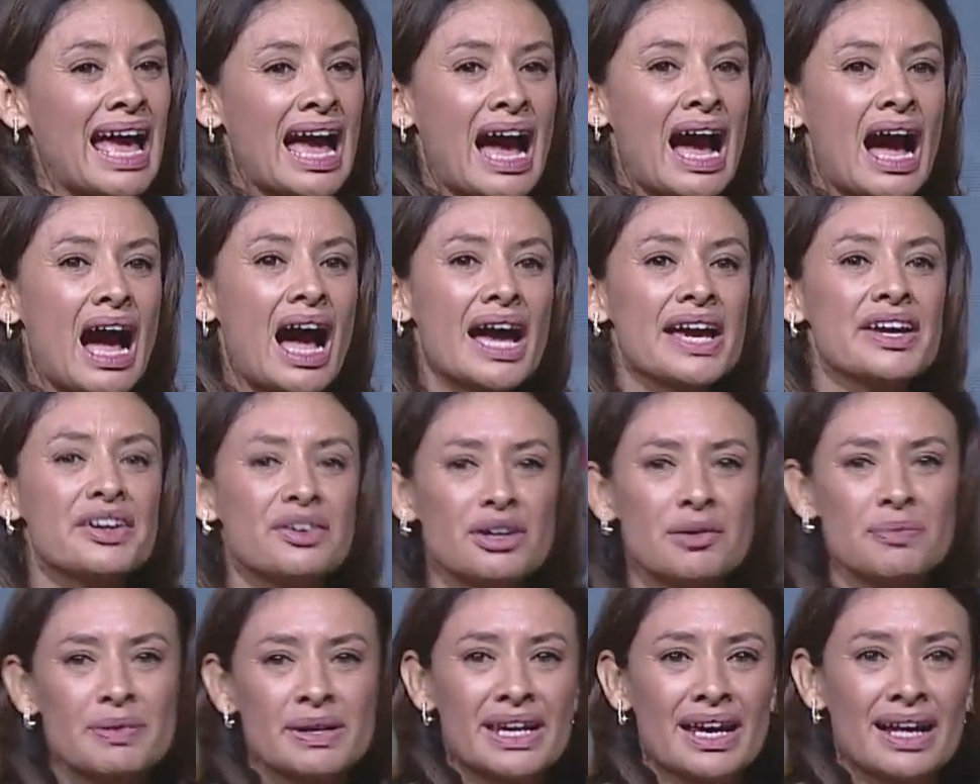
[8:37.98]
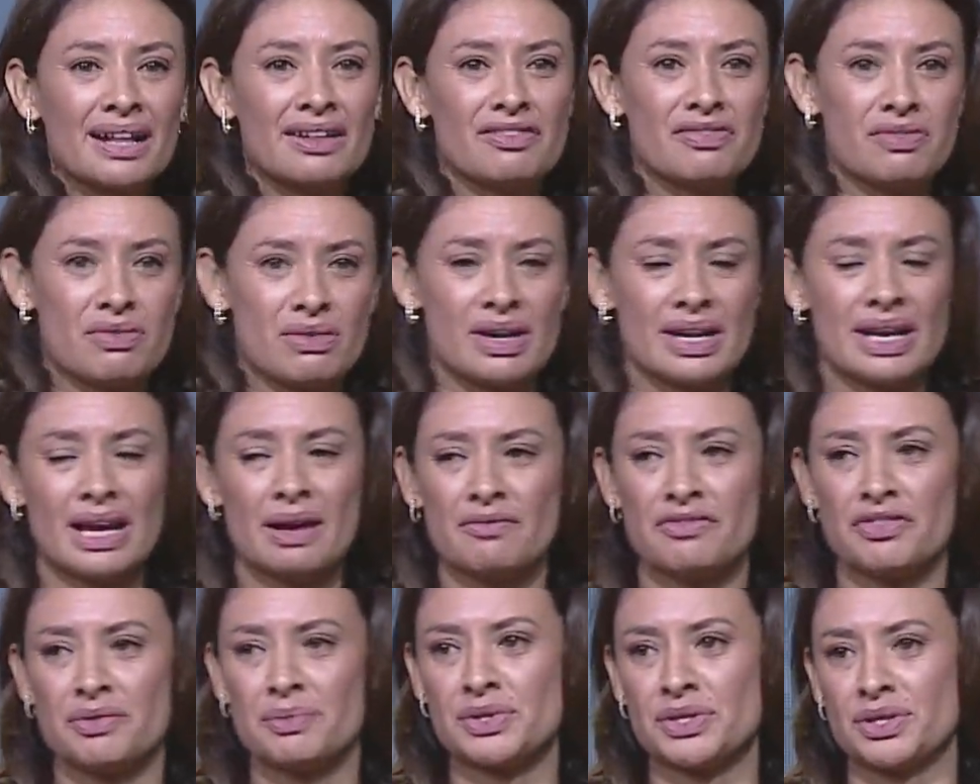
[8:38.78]
I grew up in California.
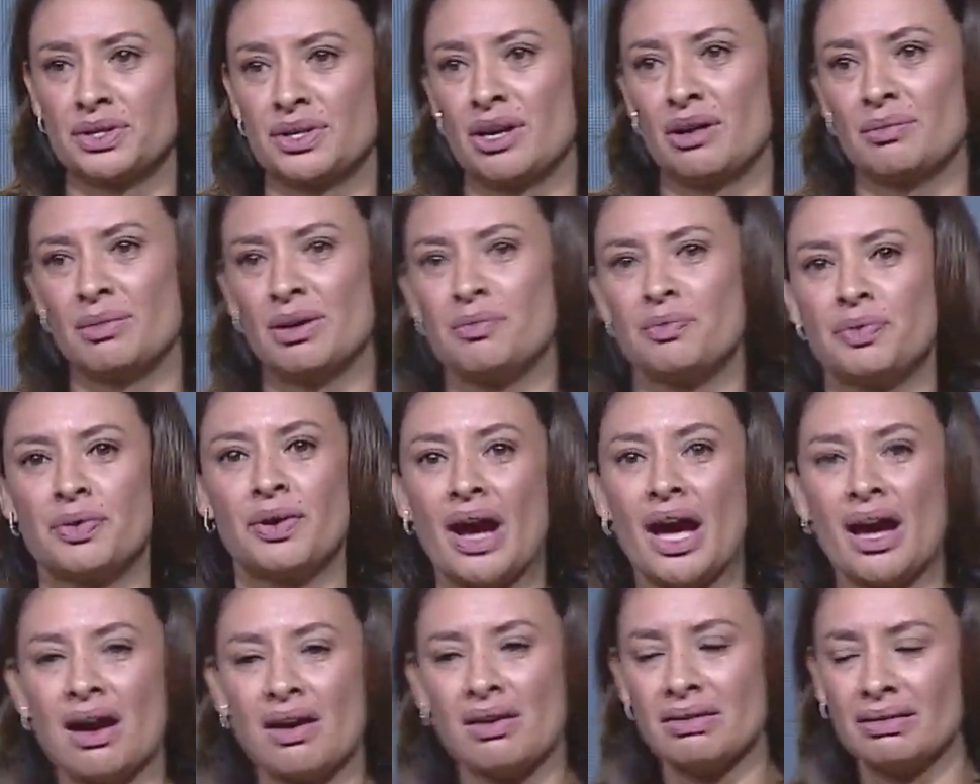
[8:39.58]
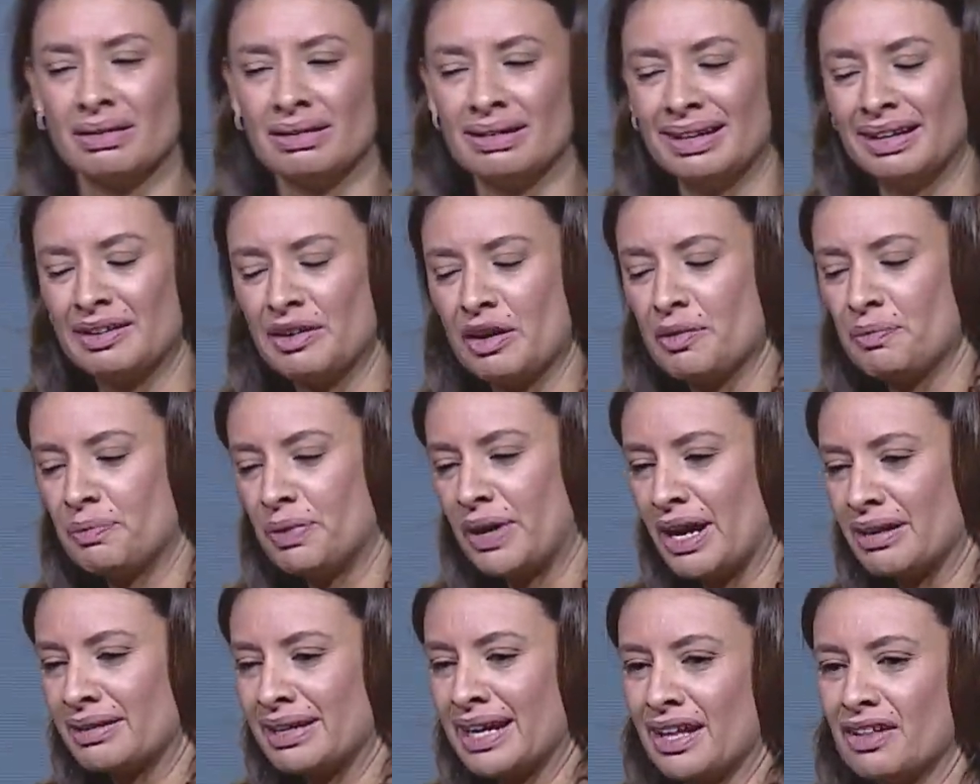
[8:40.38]
I'm from Sonoma,
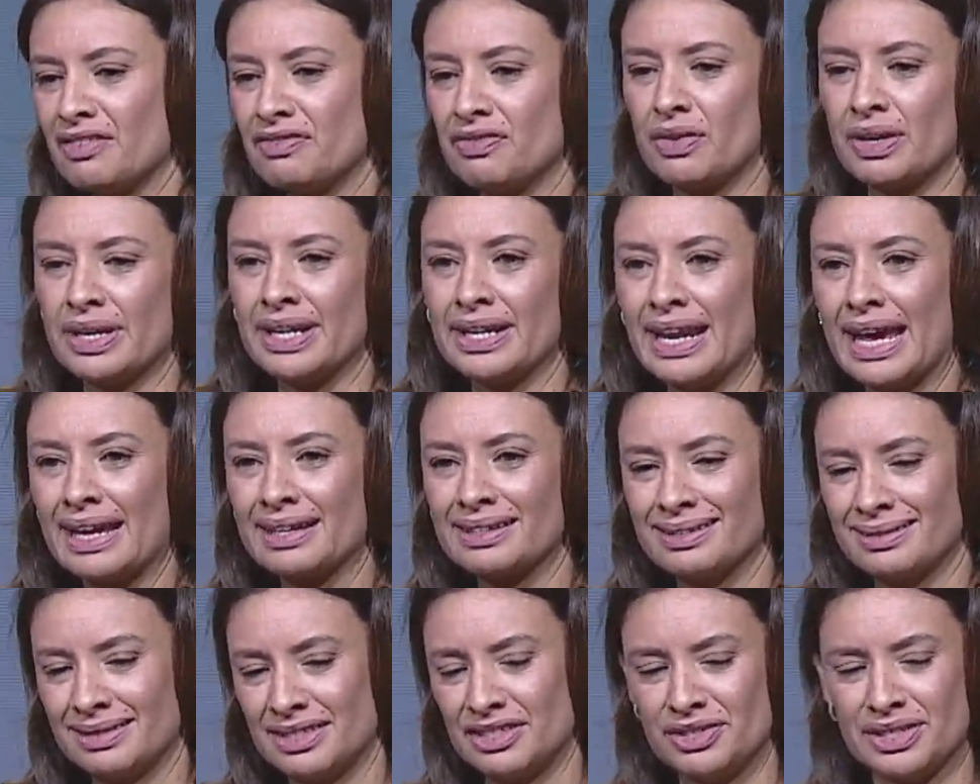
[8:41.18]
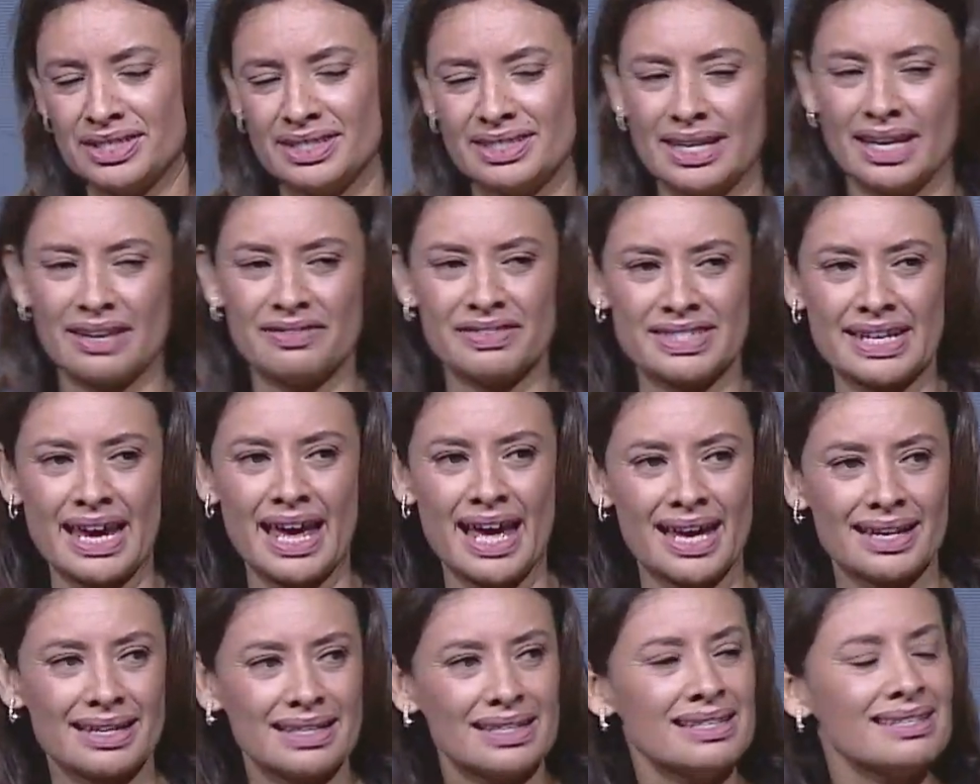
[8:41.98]
proud Californian, UC Davis
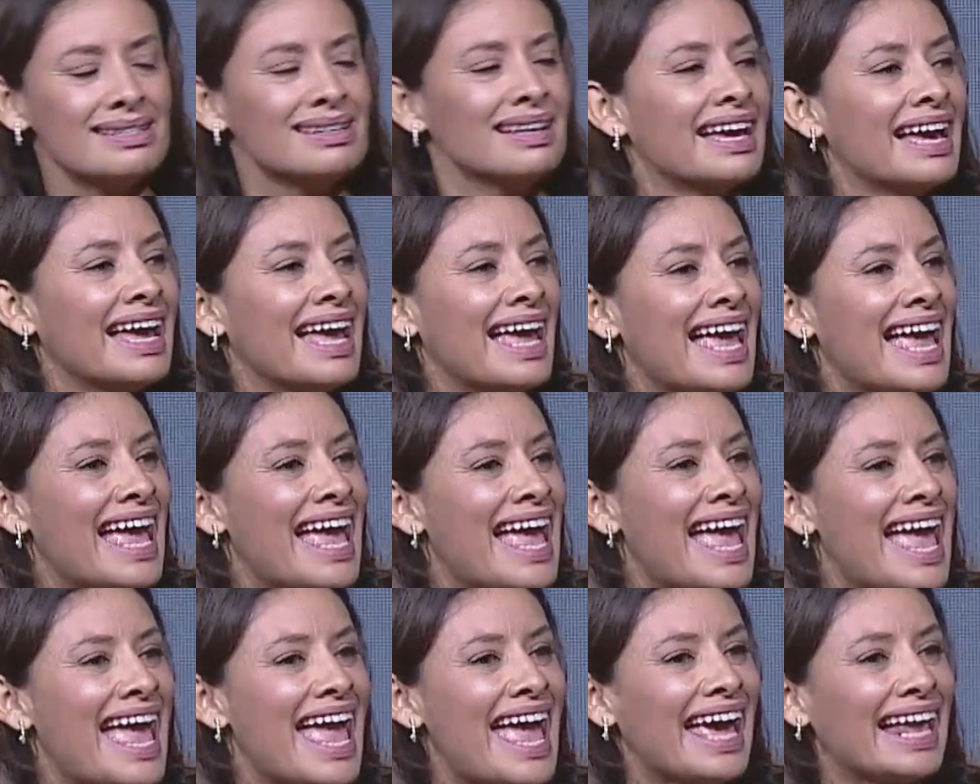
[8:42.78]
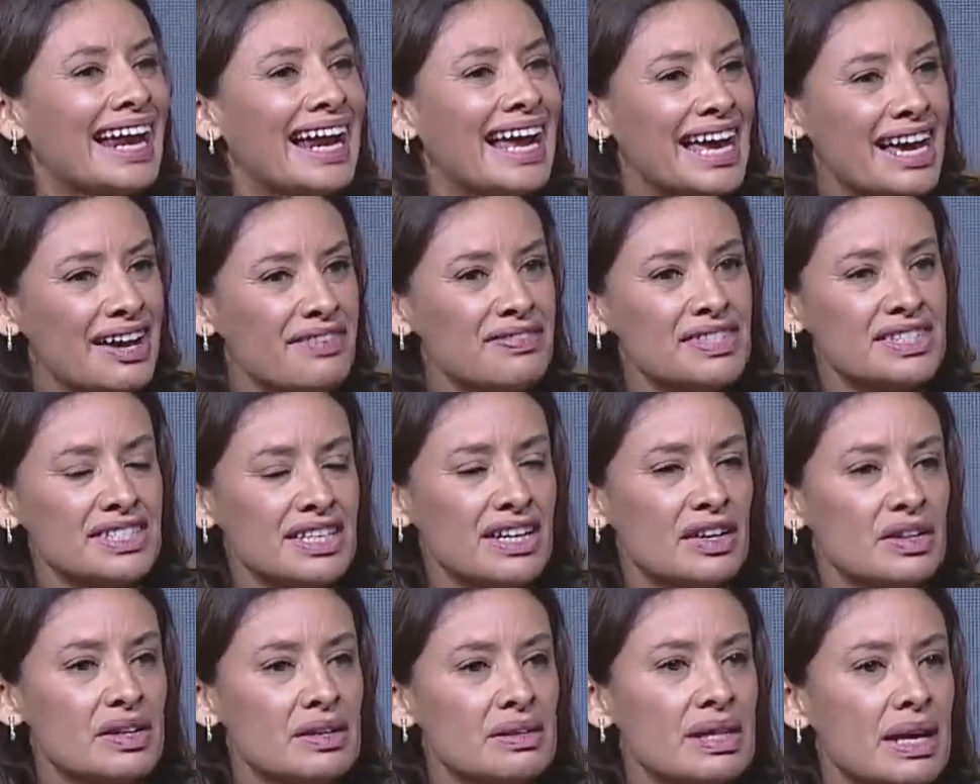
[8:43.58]
Aggie. And I have to
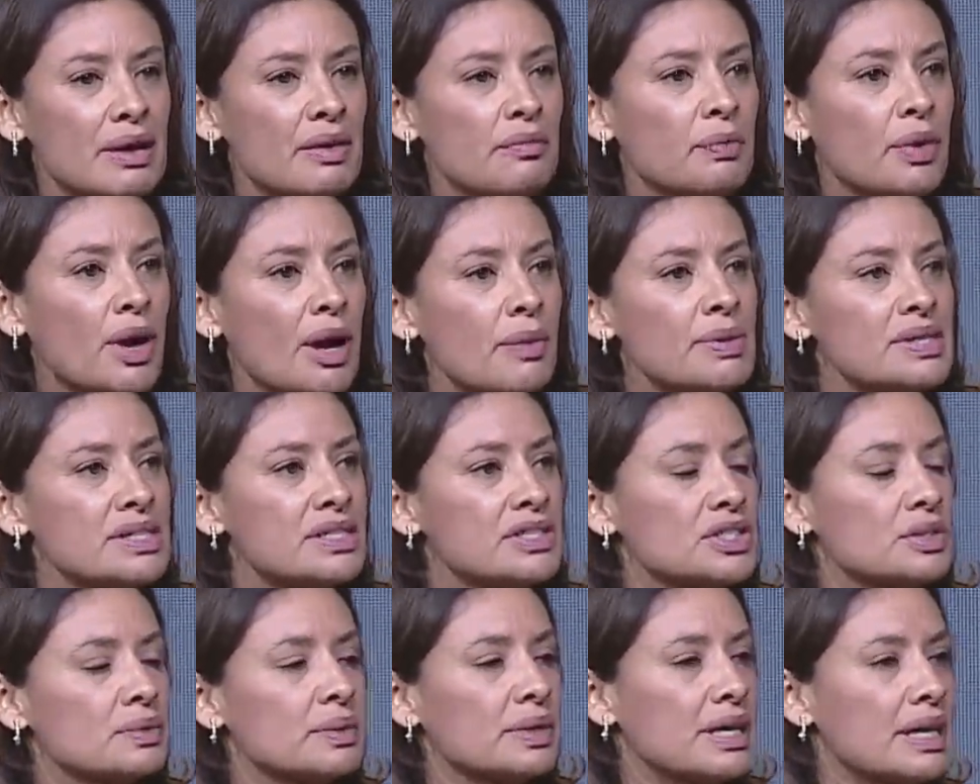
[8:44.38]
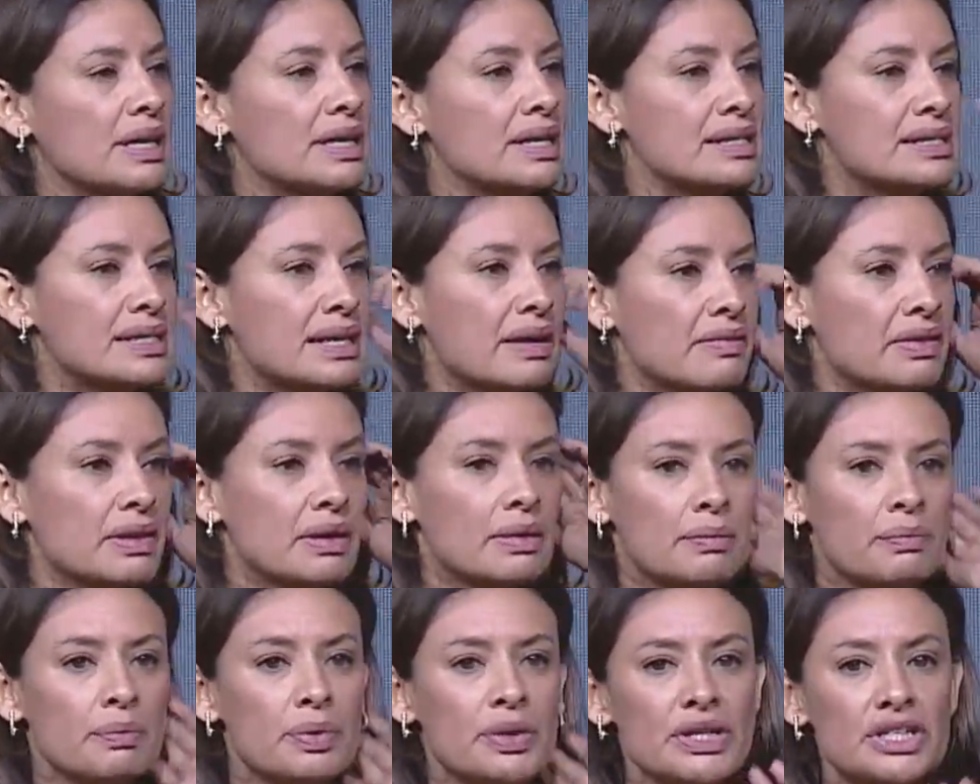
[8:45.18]
tell you that Proposition 187
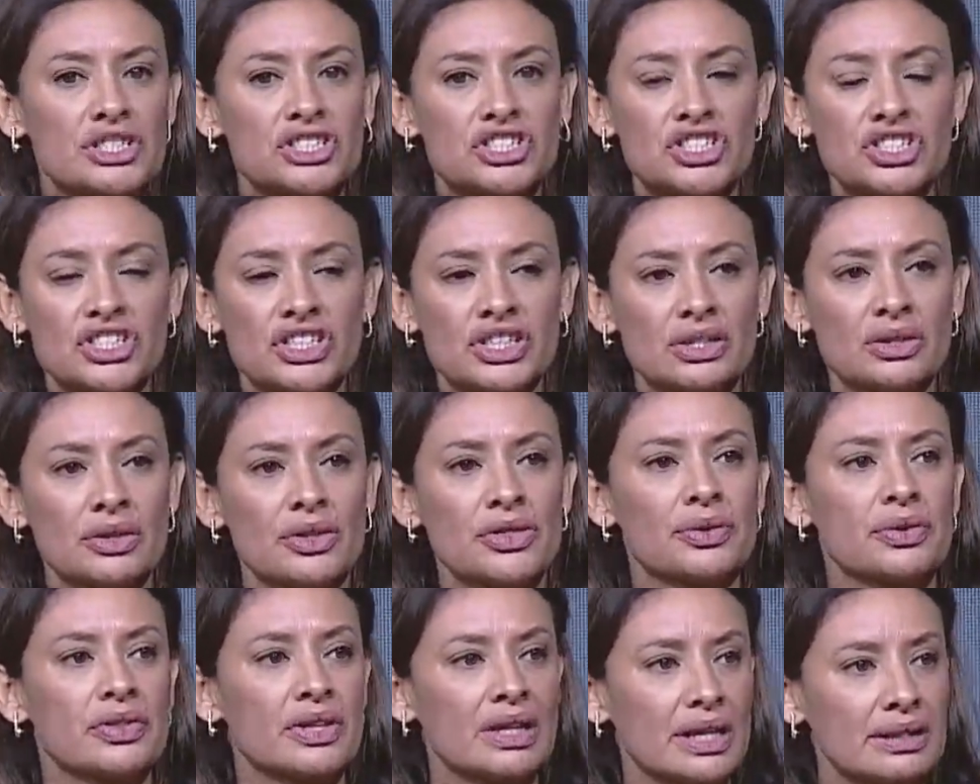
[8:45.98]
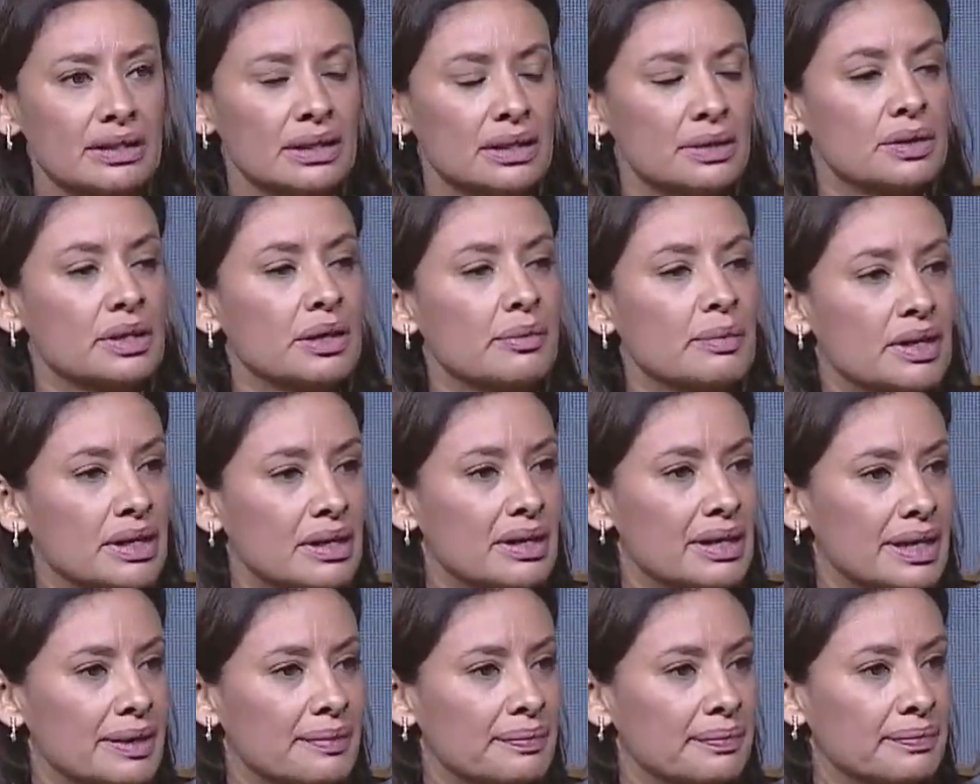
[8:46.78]
put a chill through the Latino
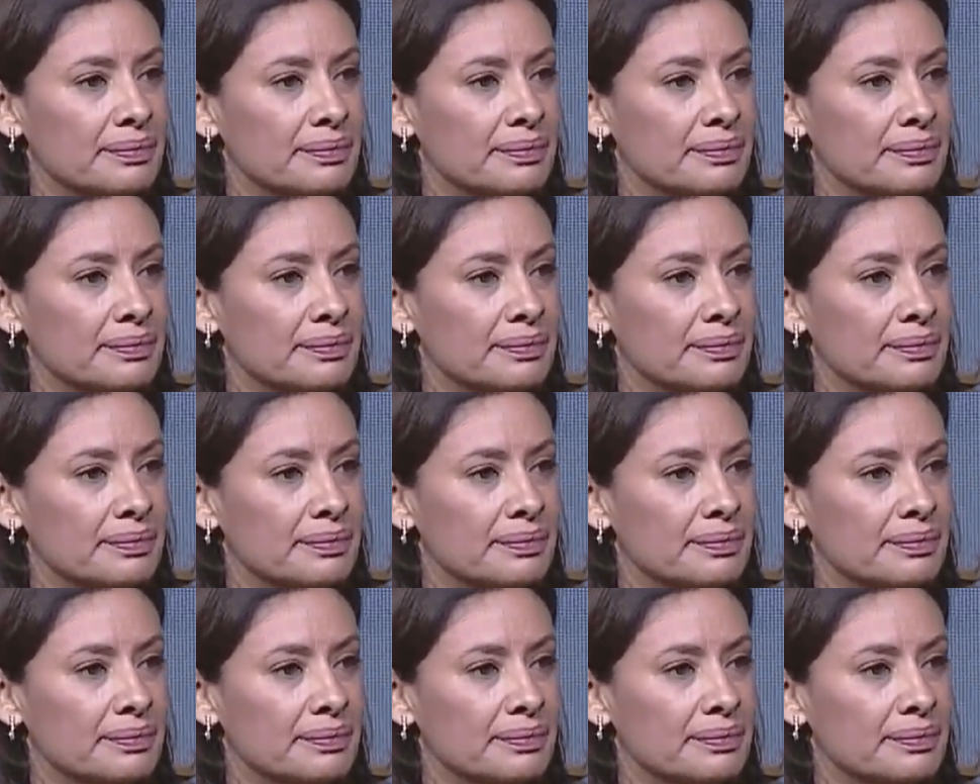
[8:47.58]
community.